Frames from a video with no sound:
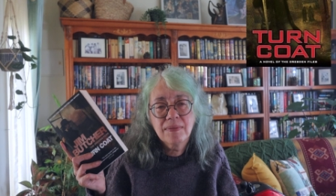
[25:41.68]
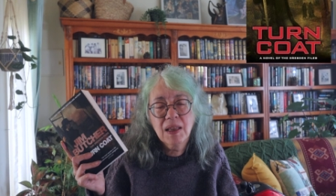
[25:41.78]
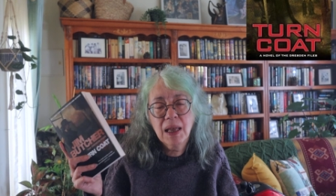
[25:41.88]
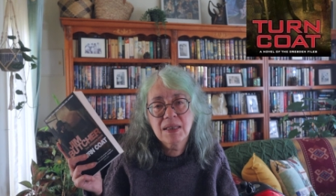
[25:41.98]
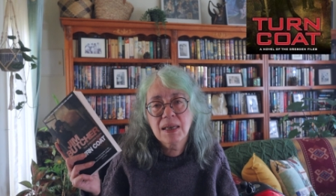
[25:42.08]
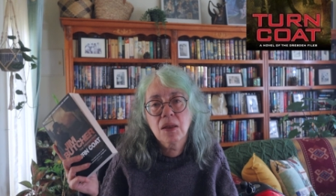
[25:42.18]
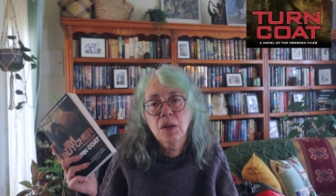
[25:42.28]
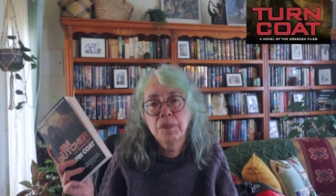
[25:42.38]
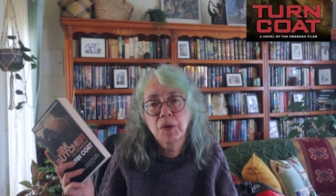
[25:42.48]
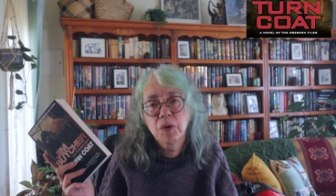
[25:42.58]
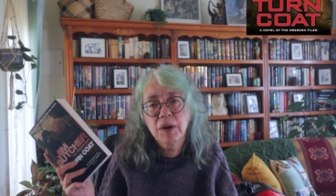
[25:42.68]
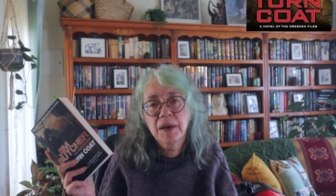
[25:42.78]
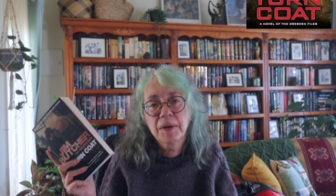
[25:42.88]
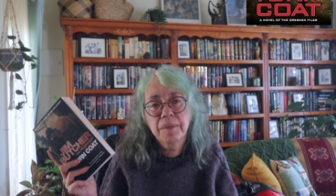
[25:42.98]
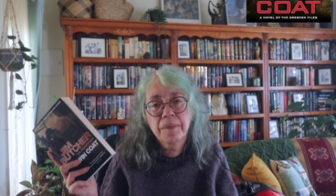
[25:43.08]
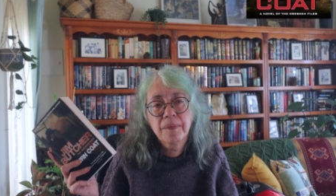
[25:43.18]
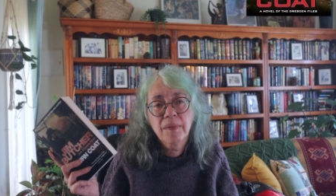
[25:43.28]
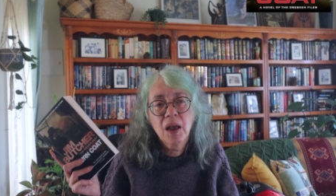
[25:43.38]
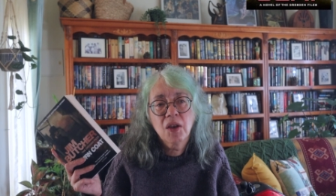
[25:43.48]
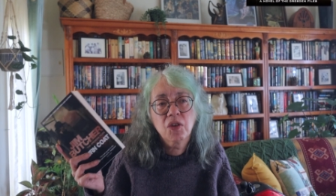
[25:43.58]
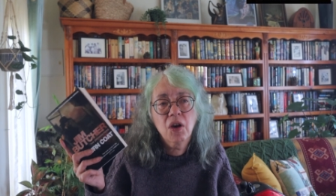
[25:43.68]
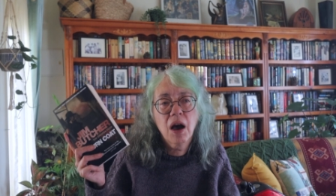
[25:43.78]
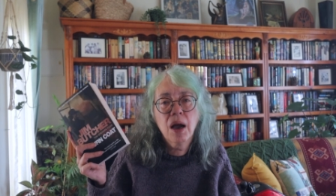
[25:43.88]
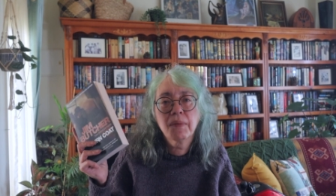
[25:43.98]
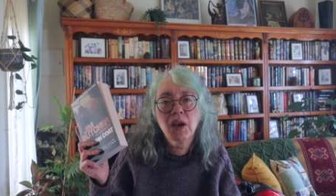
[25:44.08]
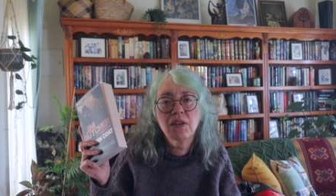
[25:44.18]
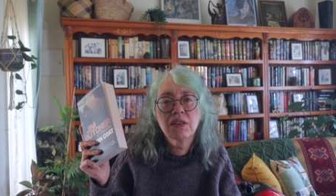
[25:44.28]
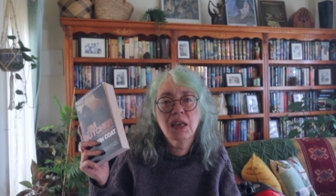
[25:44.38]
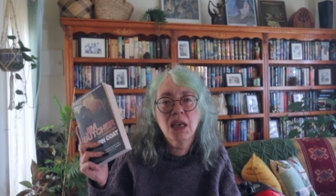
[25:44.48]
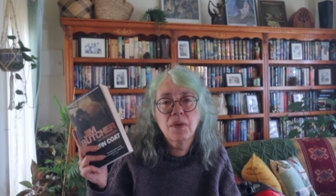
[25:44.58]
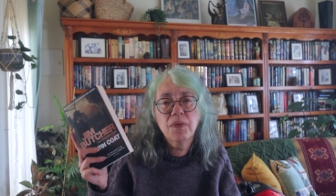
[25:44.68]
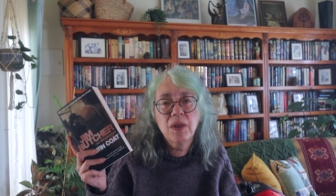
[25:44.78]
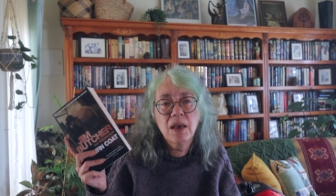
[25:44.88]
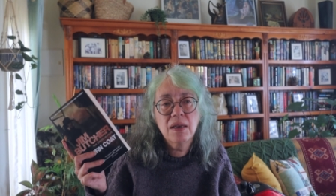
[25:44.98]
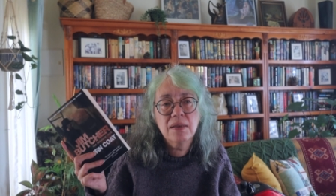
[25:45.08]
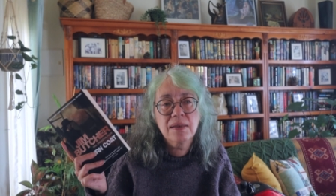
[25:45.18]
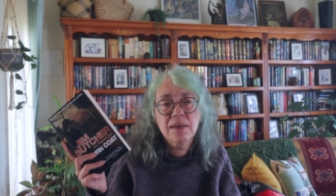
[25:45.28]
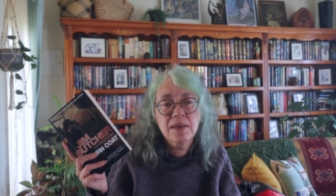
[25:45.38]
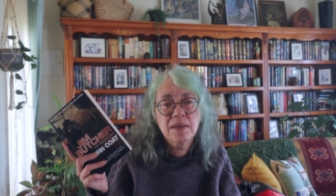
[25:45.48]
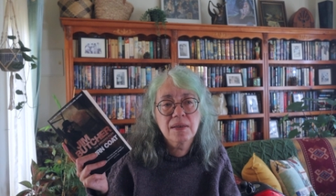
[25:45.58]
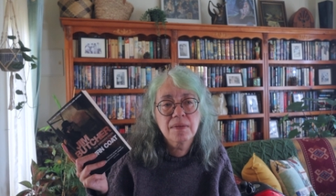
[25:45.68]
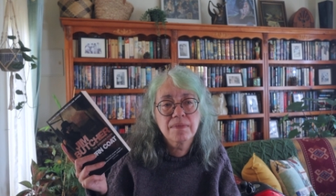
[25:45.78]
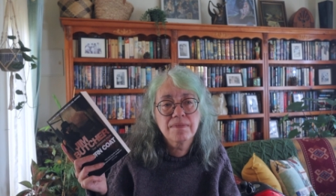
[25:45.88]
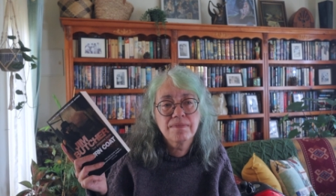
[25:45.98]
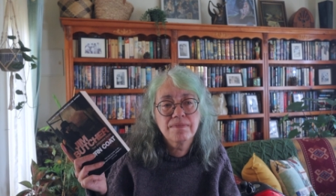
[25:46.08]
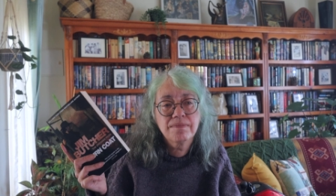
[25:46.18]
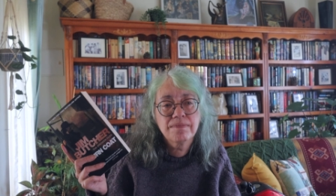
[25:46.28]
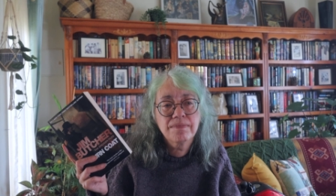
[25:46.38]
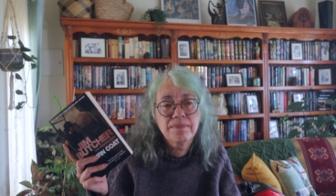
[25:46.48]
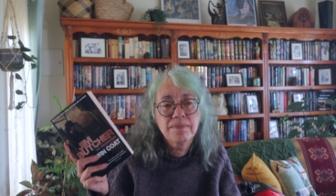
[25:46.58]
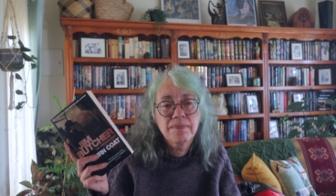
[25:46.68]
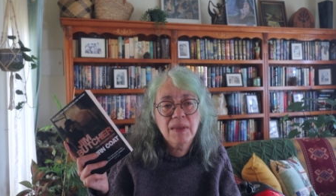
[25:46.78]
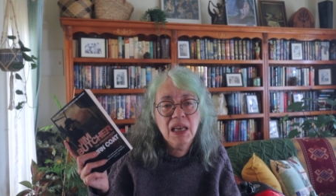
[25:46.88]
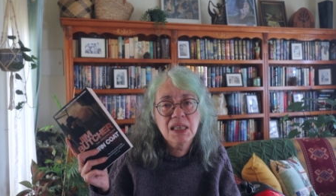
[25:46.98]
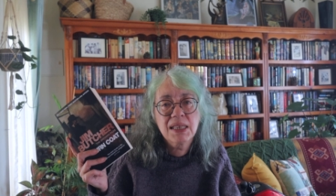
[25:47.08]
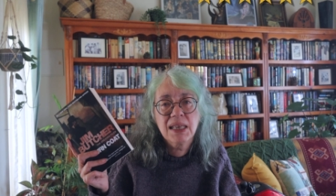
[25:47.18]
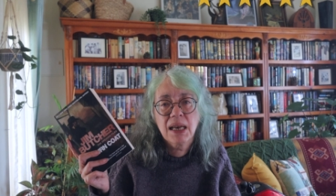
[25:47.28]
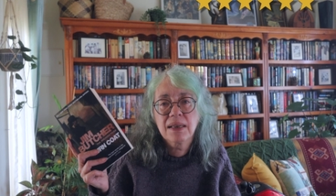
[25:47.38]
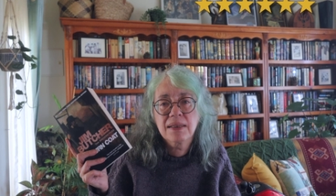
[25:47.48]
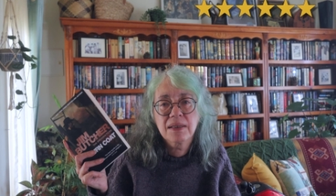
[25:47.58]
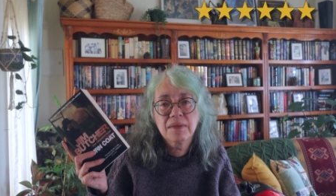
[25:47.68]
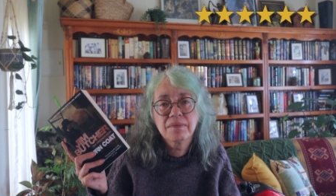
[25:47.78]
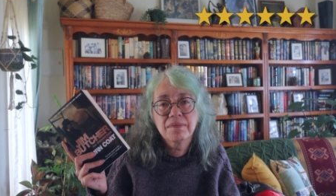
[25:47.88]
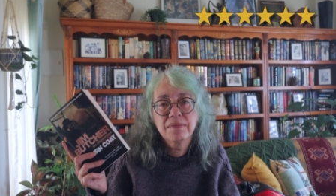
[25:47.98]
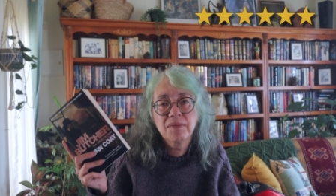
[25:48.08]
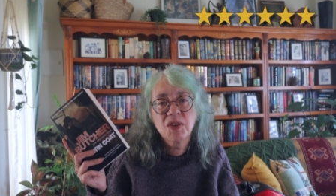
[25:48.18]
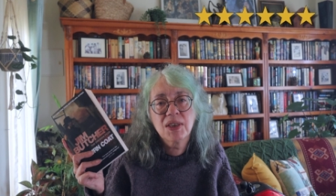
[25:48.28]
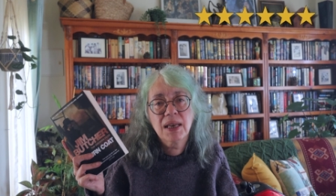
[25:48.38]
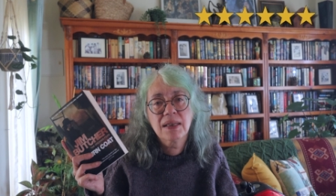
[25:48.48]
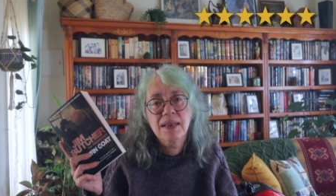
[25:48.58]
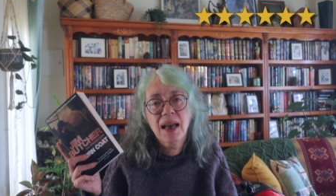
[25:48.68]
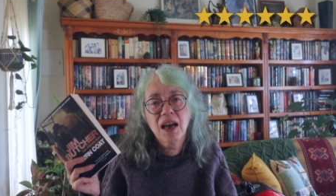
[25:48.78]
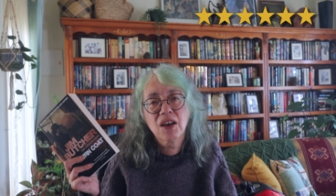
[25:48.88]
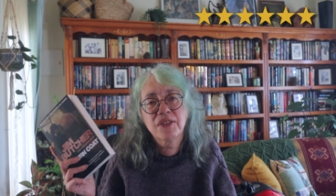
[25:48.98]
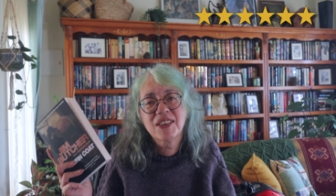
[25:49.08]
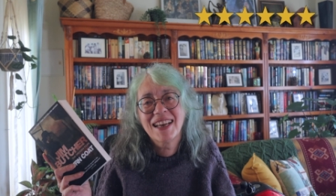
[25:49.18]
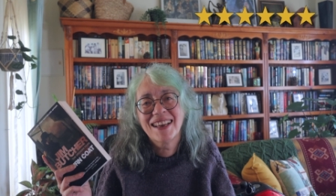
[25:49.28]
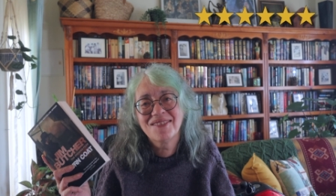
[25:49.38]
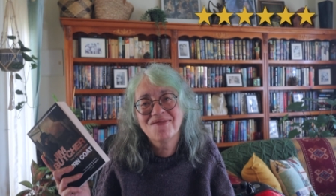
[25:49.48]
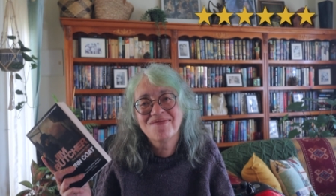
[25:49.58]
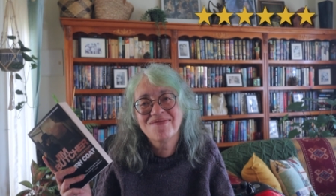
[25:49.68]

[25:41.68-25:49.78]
let down the book. So I'm going to give this six, six out of 10.